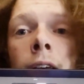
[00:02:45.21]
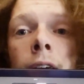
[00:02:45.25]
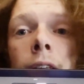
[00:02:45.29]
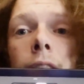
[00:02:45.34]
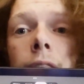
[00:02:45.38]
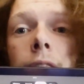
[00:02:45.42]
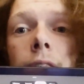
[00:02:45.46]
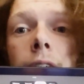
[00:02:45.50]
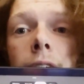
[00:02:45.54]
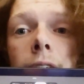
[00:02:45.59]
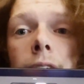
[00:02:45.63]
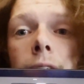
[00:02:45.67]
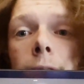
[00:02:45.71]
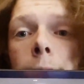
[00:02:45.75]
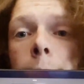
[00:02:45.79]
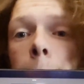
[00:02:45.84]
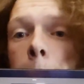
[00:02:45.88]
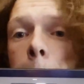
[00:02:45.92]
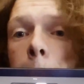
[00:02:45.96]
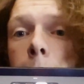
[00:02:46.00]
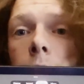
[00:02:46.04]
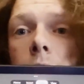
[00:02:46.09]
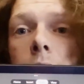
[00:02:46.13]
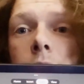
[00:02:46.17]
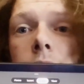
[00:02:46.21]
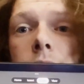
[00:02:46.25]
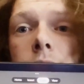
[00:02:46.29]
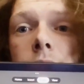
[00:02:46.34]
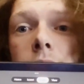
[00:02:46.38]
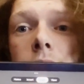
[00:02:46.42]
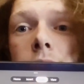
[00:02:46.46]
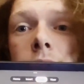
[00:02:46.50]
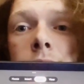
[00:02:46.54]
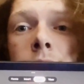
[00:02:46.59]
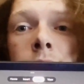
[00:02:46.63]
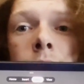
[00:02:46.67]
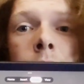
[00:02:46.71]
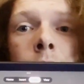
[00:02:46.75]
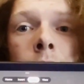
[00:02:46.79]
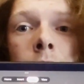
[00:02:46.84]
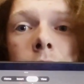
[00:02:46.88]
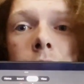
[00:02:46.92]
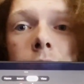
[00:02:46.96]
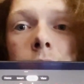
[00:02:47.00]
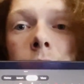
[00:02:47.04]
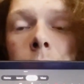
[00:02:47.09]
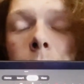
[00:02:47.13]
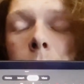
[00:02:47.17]
then it's just
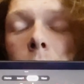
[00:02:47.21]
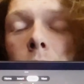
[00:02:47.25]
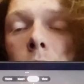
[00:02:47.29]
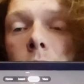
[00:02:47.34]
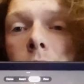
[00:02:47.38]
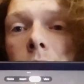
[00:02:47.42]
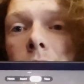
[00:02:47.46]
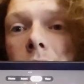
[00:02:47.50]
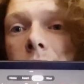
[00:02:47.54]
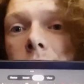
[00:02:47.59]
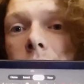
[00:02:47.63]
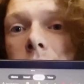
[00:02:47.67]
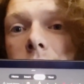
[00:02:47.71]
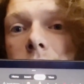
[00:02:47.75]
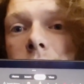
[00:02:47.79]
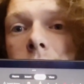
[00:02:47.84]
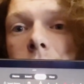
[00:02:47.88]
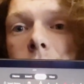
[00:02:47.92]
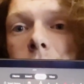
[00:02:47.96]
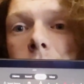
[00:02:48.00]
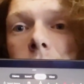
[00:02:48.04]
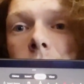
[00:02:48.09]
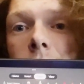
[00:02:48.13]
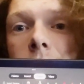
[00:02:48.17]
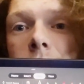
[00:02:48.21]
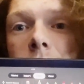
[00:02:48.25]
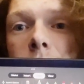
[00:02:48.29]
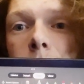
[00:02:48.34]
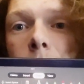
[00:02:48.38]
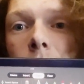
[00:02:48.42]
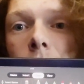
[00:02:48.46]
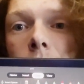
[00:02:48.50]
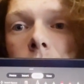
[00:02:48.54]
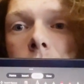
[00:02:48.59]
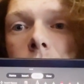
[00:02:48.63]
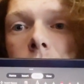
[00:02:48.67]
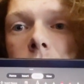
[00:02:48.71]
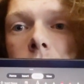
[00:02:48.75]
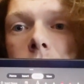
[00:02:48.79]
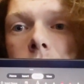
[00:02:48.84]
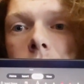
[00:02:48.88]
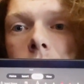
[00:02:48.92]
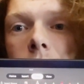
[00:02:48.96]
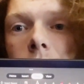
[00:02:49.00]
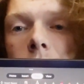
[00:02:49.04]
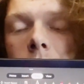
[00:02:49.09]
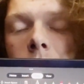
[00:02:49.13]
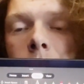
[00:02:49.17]
the electricity flows and the motor turns
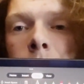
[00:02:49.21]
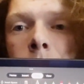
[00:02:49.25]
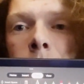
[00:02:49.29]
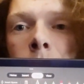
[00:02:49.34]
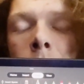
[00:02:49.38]
on.